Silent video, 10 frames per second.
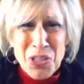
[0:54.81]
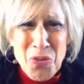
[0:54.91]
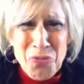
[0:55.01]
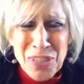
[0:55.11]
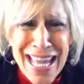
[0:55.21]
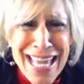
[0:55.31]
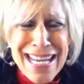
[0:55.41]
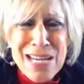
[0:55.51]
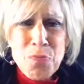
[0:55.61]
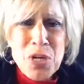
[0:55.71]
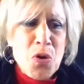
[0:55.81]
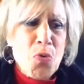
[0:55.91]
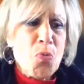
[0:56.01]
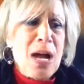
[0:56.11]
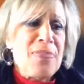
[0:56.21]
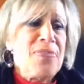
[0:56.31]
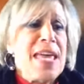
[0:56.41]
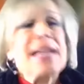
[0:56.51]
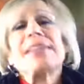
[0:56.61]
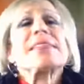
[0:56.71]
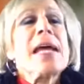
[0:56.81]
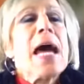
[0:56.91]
will go flat, and we don't want that.